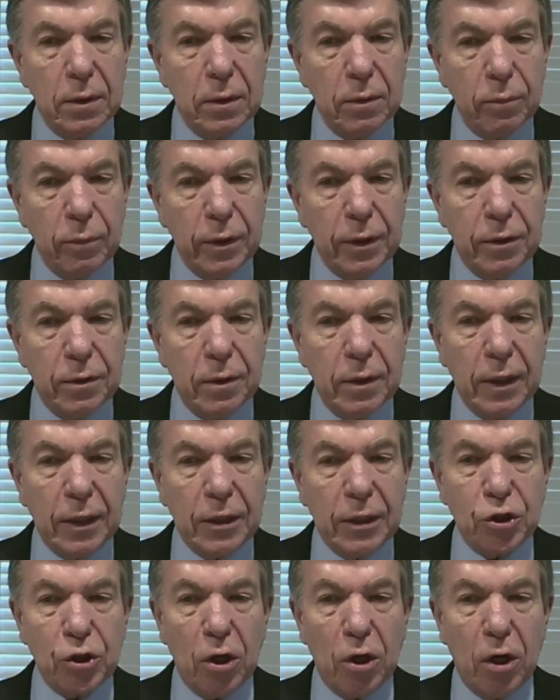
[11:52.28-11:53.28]
we
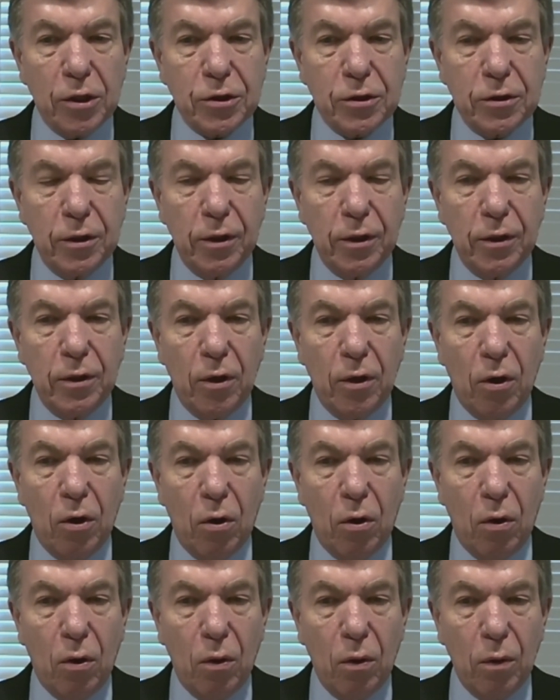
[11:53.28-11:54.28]
exhausted
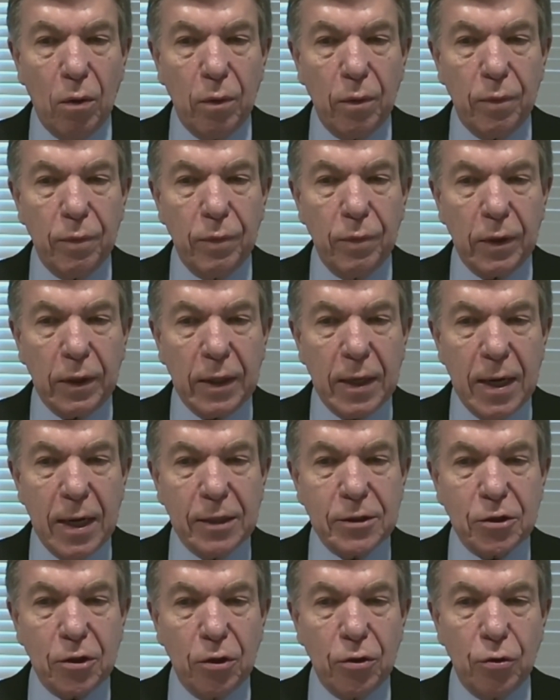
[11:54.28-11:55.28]
all the
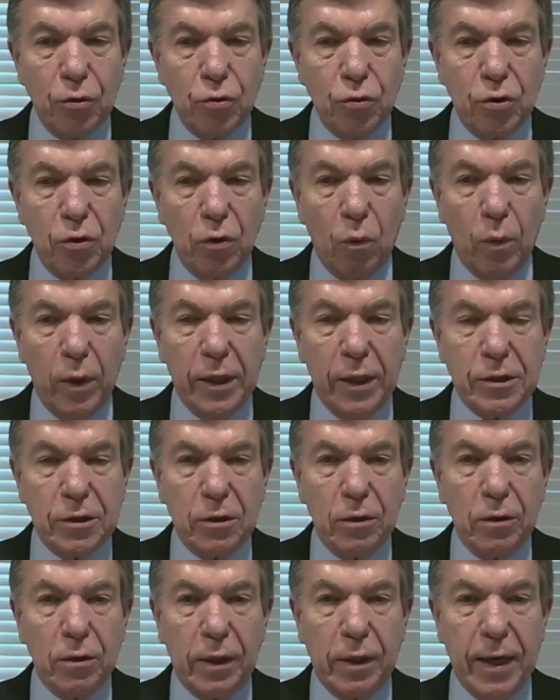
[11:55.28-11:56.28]
constitutional ways
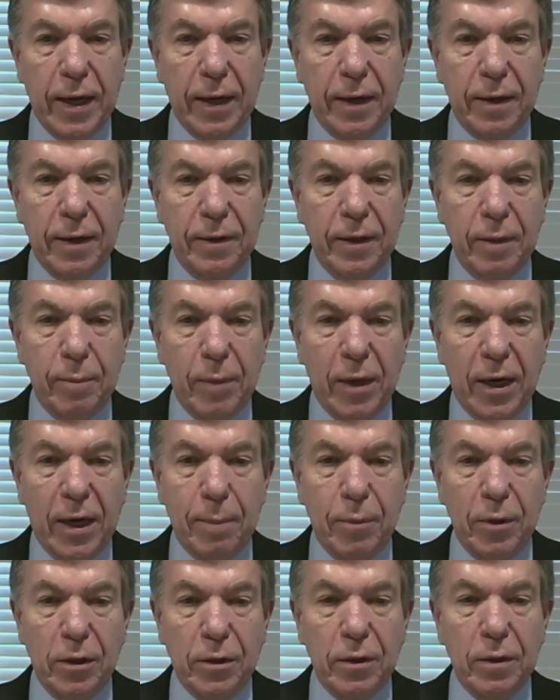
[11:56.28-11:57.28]
to look at it, in my
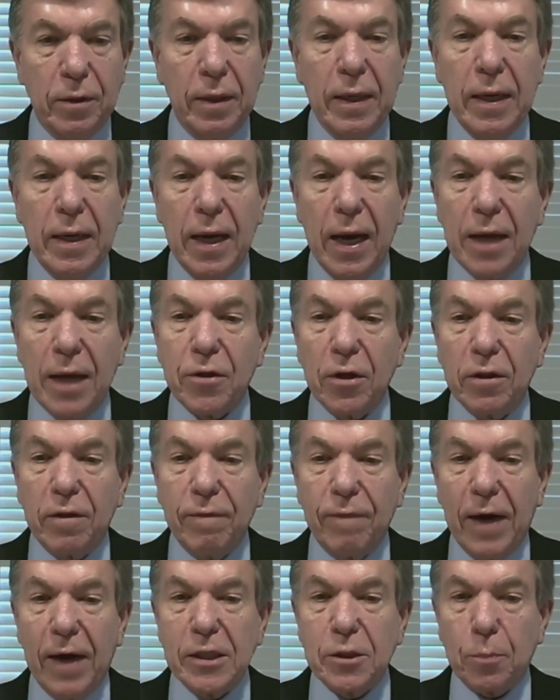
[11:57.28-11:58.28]
opinion. I thought the
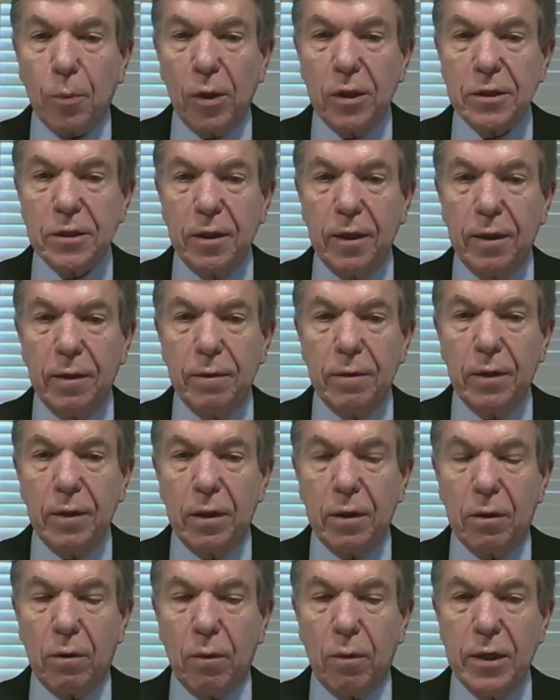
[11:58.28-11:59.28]
vice president
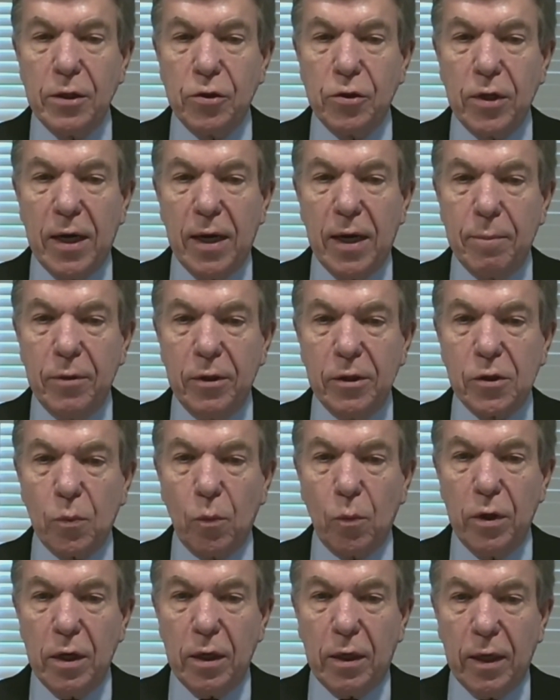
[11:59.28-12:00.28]
did a great job
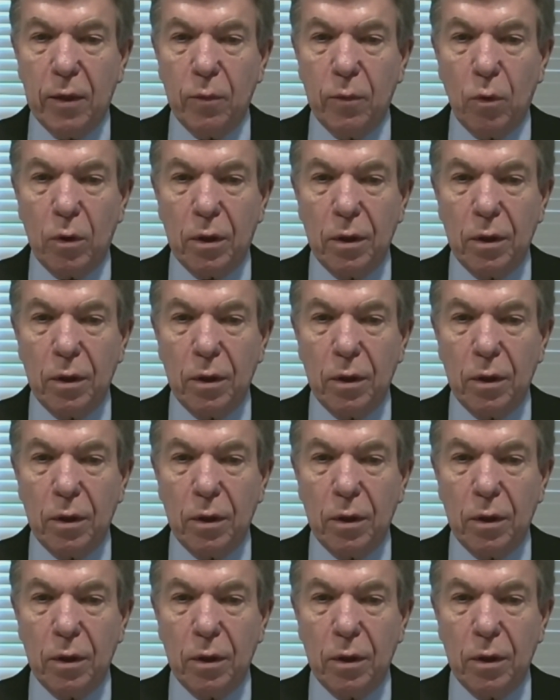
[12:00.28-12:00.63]
this week and will